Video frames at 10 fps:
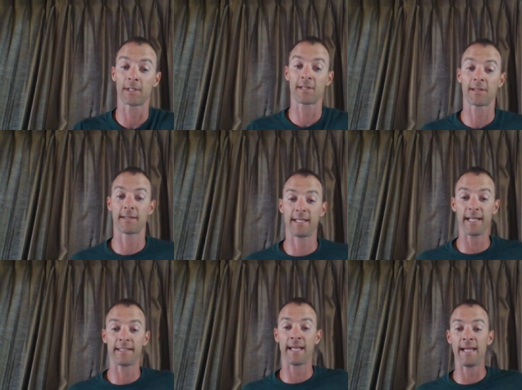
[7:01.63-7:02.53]
which
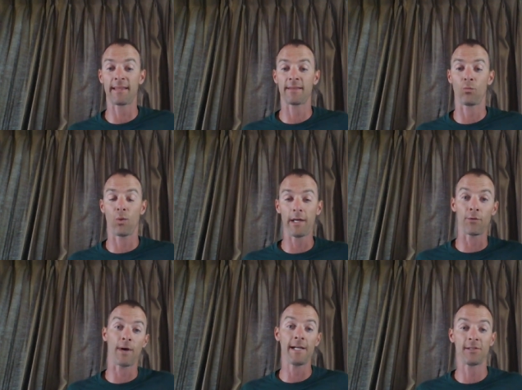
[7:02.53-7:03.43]
dictate when
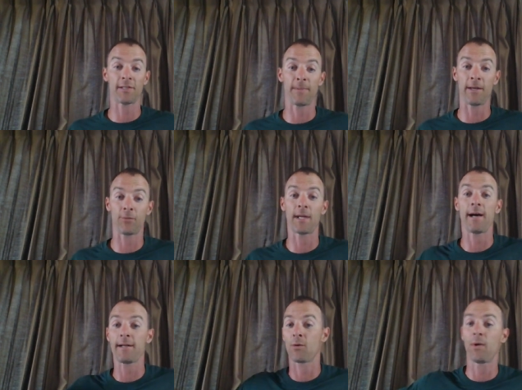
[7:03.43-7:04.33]
a righteous man will
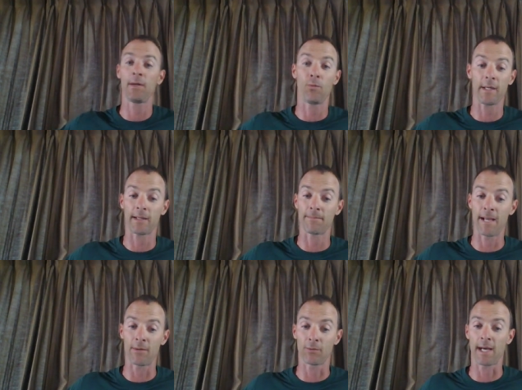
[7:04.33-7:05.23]
die or when a wicked
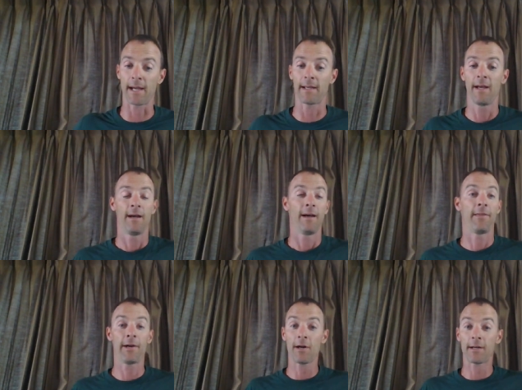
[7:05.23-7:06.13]
man will die.
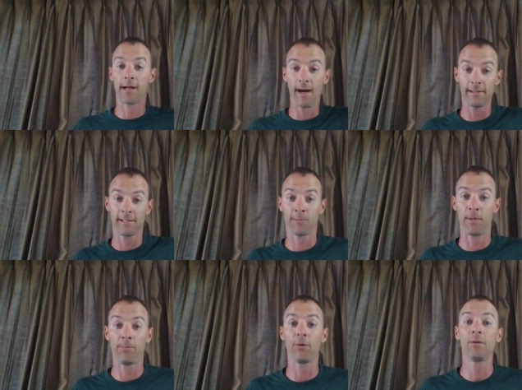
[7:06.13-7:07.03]
There are godless
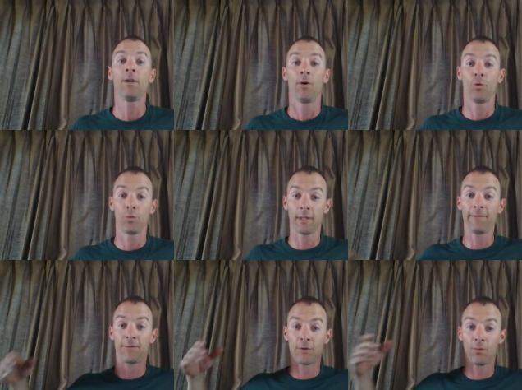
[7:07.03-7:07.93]
people who
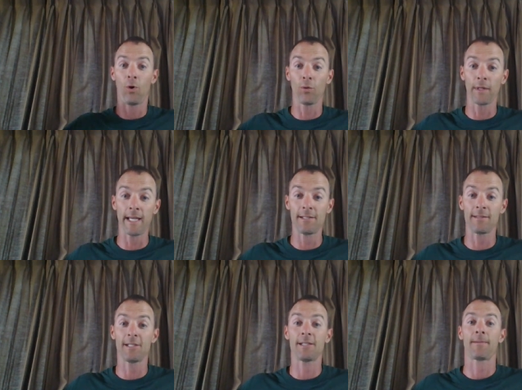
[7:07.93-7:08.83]
live to old
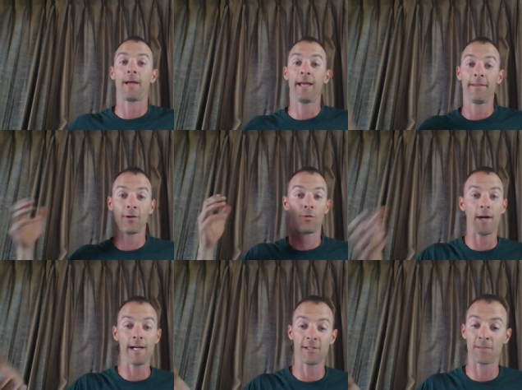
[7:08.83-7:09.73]
ages and there are
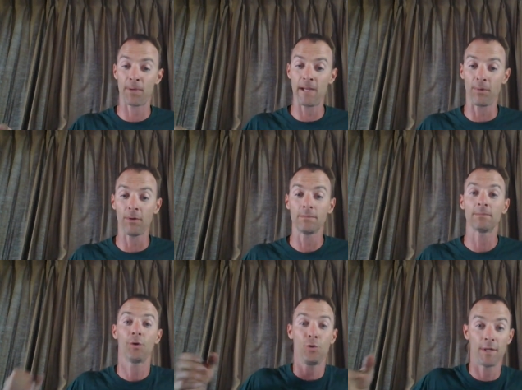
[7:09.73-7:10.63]
righteous people
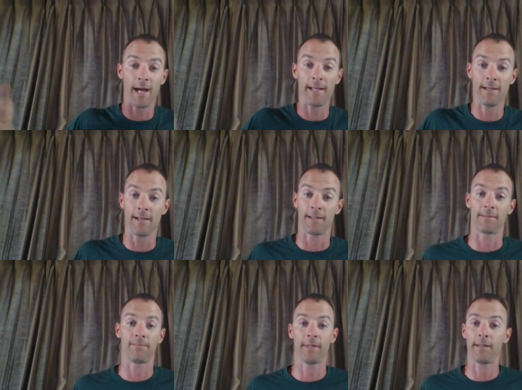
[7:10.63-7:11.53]
who die
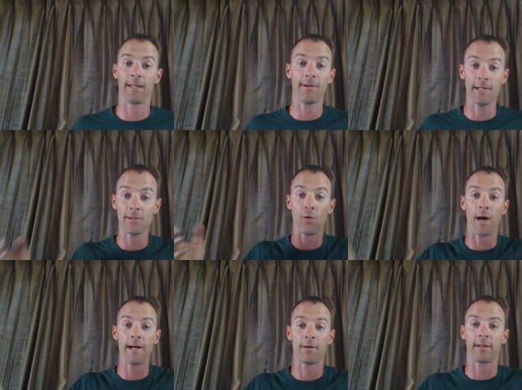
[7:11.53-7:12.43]
young. There is no
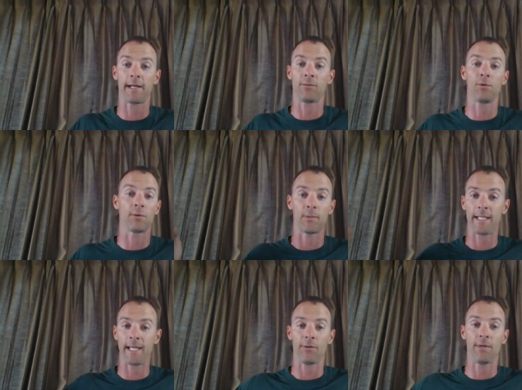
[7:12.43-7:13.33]
ironclad rule and we
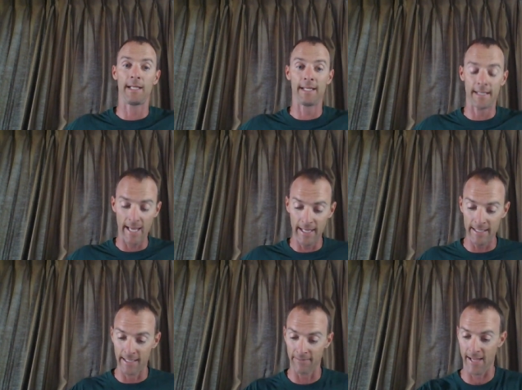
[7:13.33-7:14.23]
can't read into
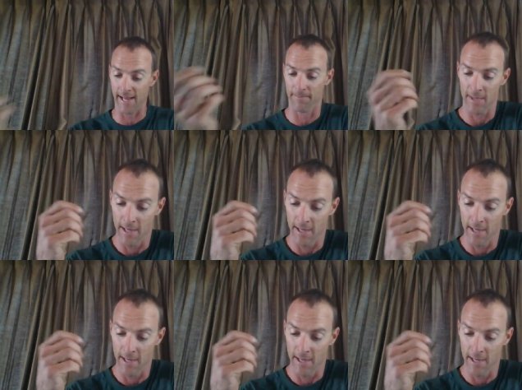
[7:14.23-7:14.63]
any of that.